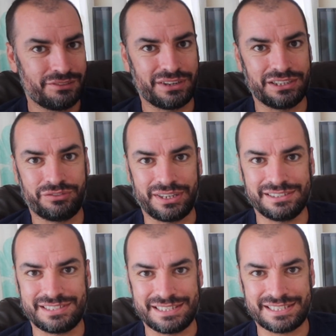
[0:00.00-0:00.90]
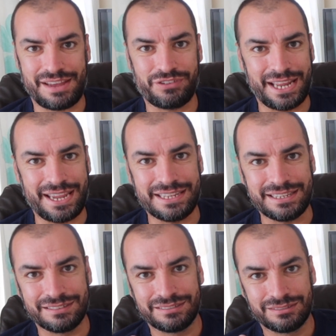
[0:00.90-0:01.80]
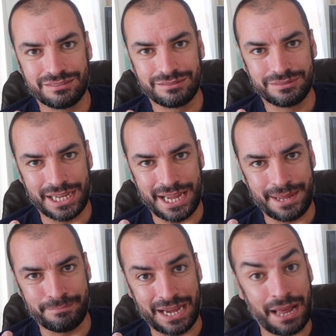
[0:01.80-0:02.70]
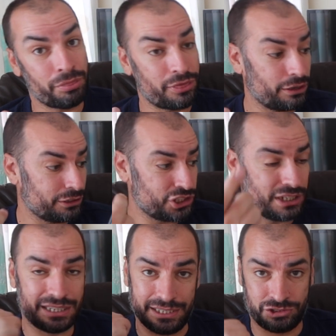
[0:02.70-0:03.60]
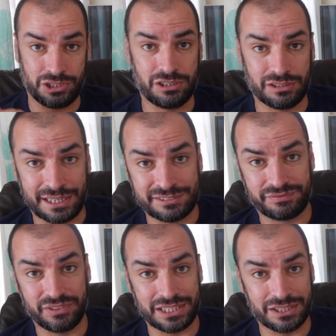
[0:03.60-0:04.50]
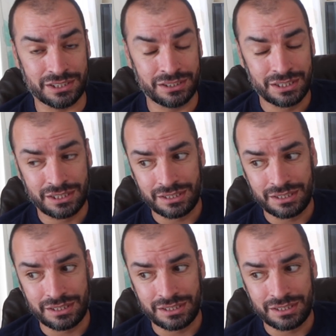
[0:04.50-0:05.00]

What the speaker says: Final Fantasy 7-8 Anthology, like I showed last video,